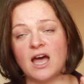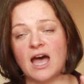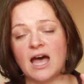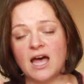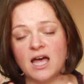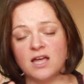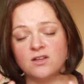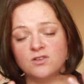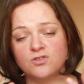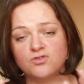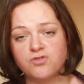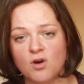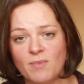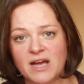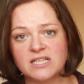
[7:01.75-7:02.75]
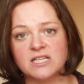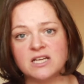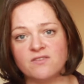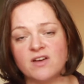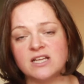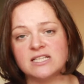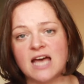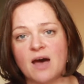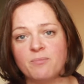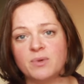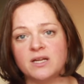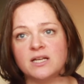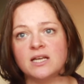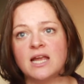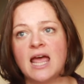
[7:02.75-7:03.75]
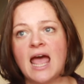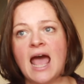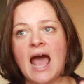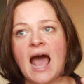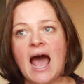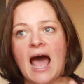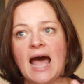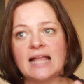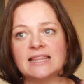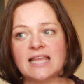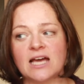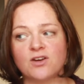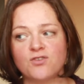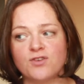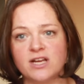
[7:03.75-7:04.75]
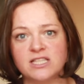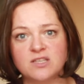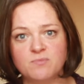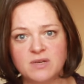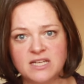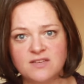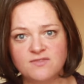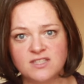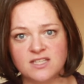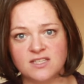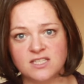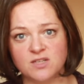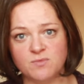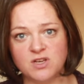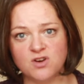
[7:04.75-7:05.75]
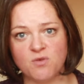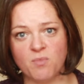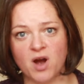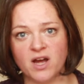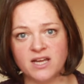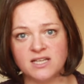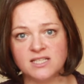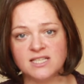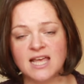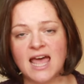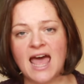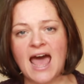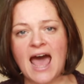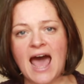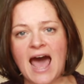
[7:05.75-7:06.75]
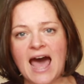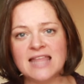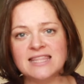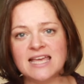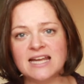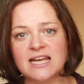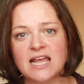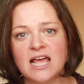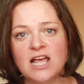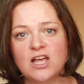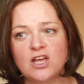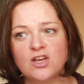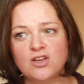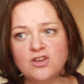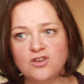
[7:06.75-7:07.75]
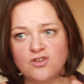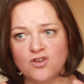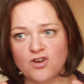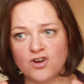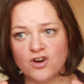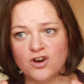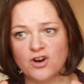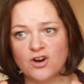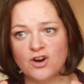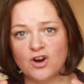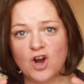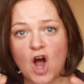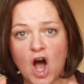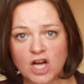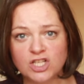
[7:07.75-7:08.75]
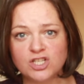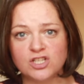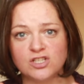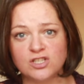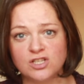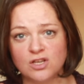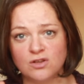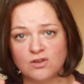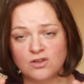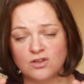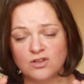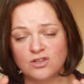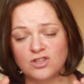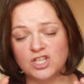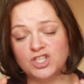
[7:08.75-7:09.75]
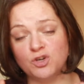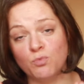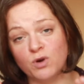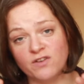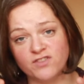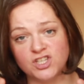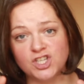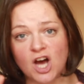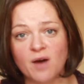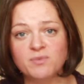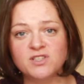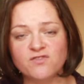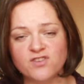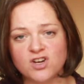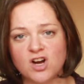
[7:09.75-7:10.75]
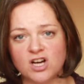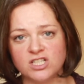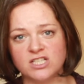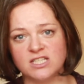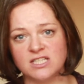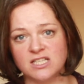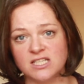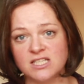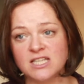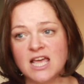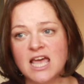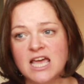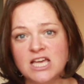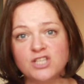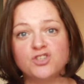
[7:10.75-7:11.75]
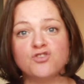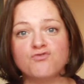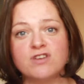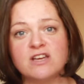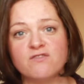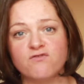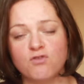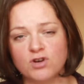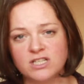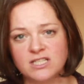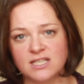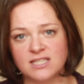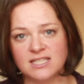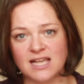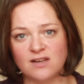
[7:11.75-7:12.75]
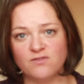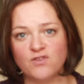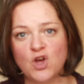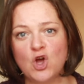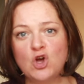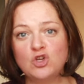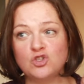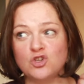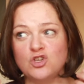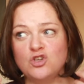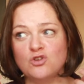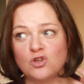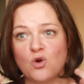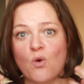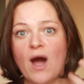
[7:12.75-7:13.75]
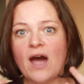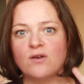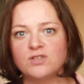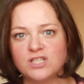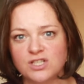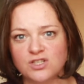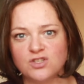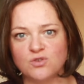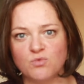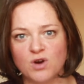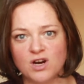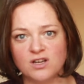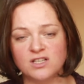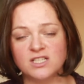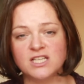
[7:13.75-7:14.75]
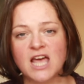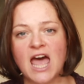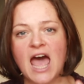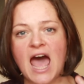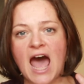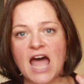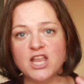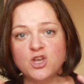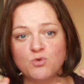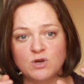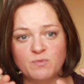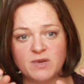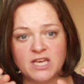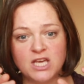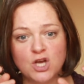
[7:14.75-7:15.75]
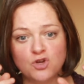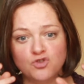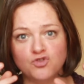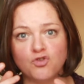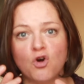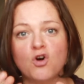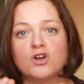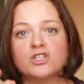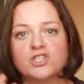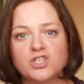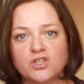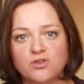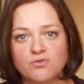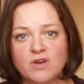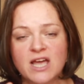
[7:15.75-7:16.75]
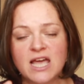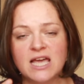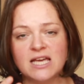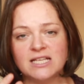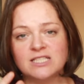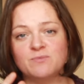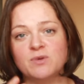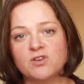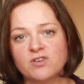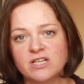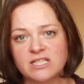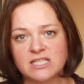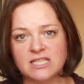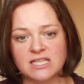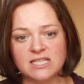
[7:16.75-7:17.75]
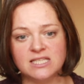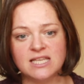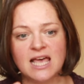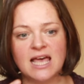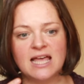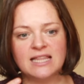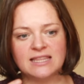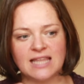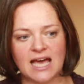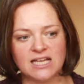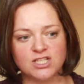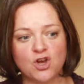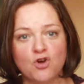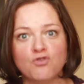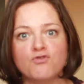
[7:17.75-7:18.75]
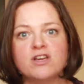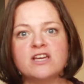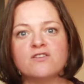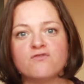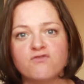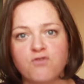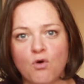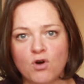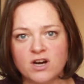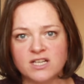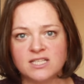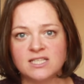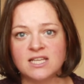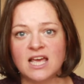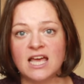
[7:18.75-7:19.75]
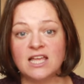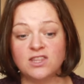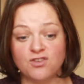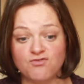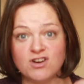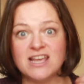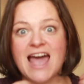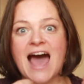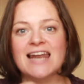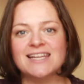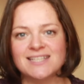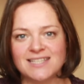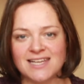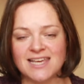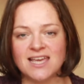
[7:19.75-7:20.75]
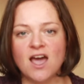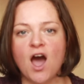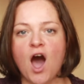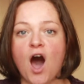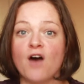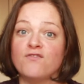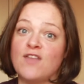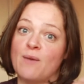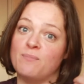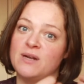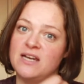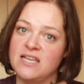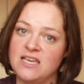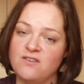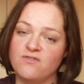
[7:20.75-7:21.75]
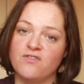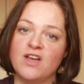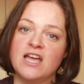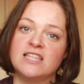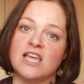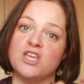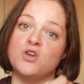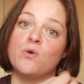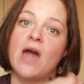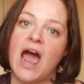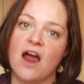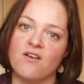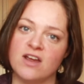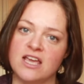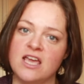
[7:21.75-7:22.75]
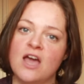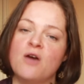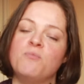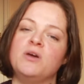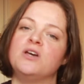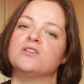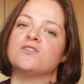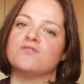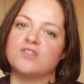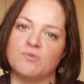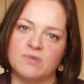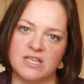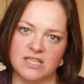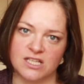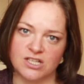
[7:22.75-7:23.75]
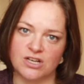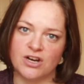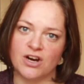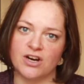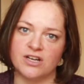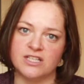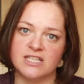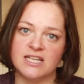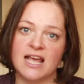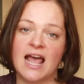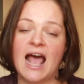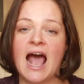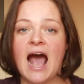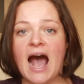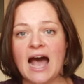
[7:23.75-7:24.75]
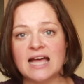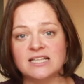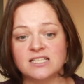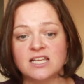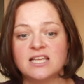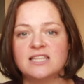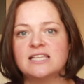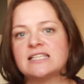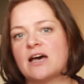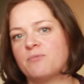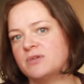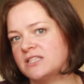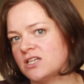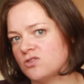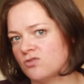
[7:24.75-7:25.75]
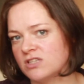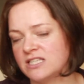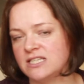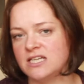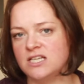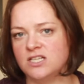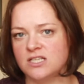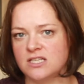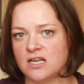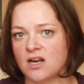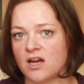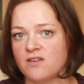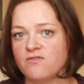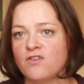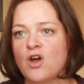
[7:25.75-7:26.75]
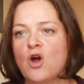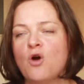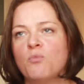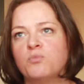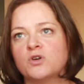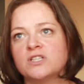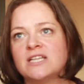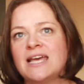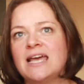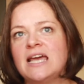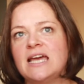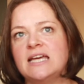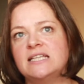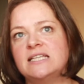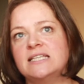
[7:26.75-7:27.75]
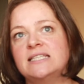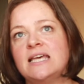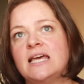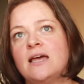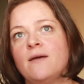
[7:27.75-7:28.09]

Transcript: a traumatic event happen and that creates a belief system in your mind, and then your conscious, one of the jobs of your consciousness is to reinforce itself. So you'll go out into the world and you will be drawn to experiences that reinforce the reality of that belief that you carry because of something that occurred. And this happens at all stages in life, but it is